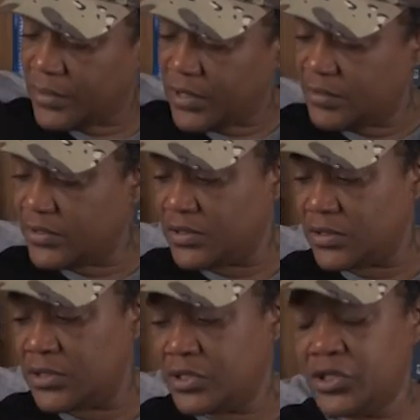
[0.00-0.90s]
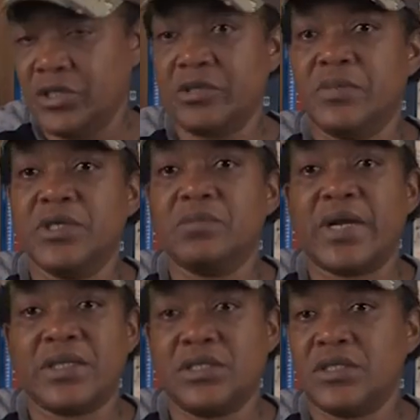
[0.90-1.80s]
believe she's in this yearbook,
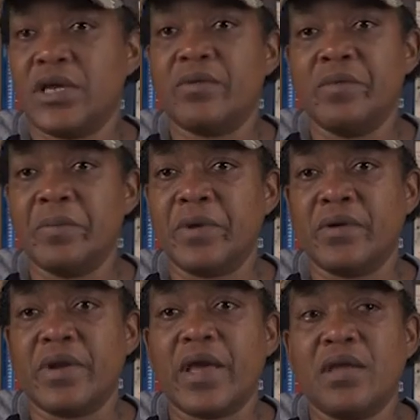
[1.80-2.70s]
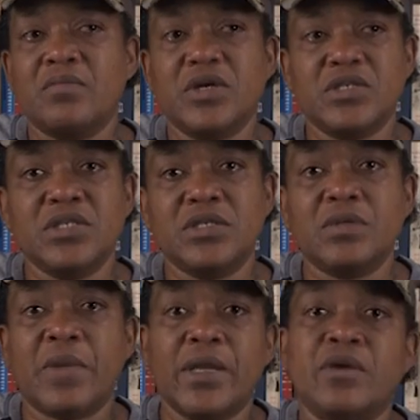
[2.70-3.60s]
but I just can't remember her name, but she's
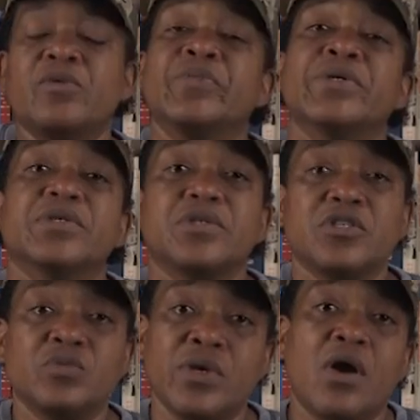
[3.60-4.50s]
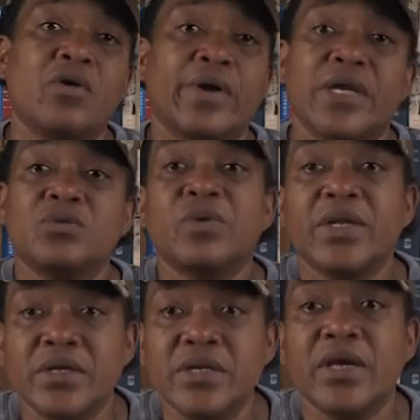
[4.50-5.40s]
in my yearbook because we all
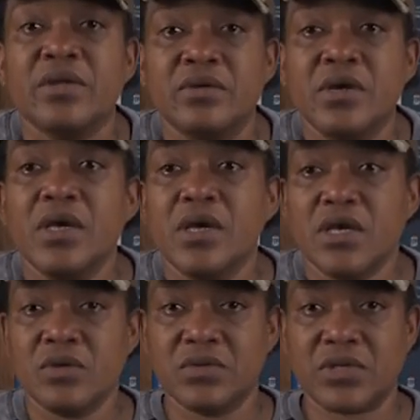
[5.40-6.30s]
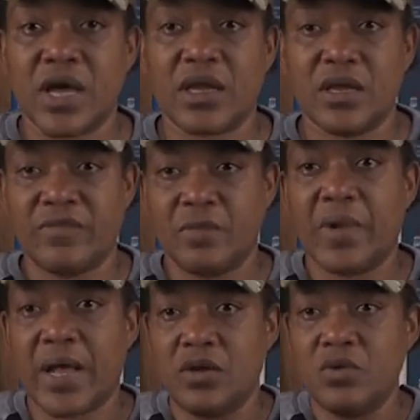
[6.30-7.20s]
graduated together. It was like
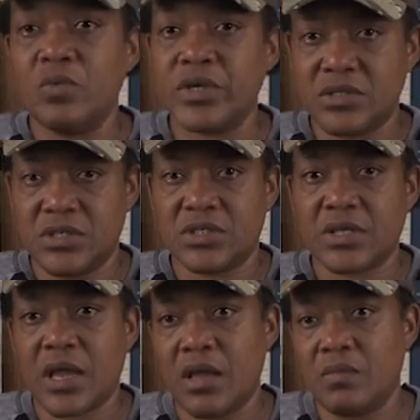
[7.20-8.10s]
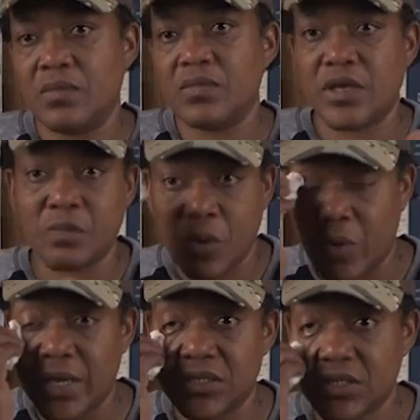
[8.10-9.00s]
everybody who went to the same
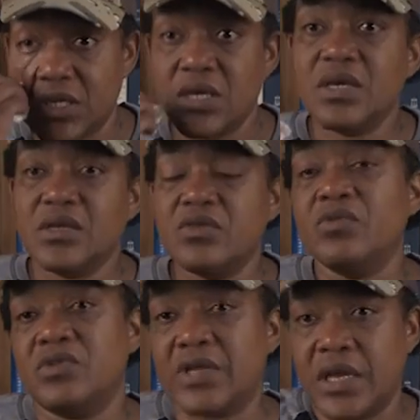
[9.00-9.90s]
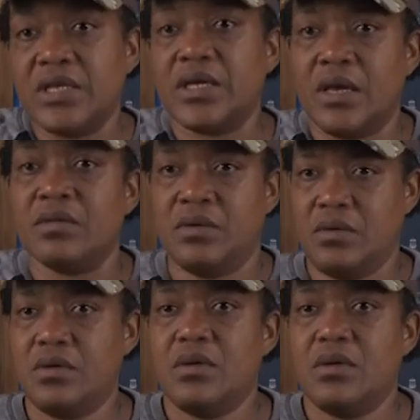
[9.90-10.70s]
MOS, you stayed together.